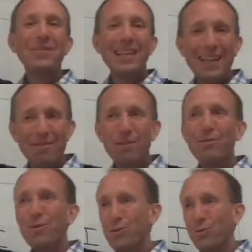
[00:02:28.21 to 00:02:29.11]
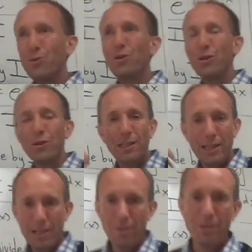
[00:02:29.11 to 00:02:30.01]
of a first order
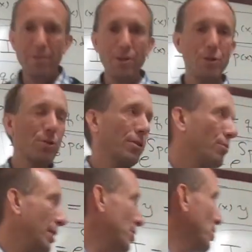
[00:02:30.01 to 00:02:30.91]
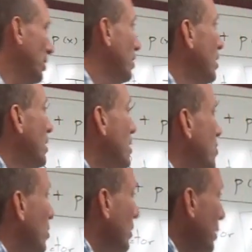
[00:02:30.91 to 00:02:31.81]
linear differential equation.
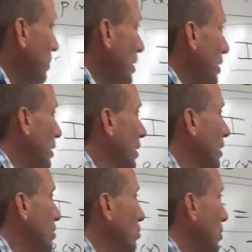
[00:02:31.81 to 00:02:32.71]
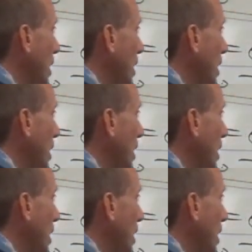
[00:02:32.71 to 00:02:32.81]
So let me do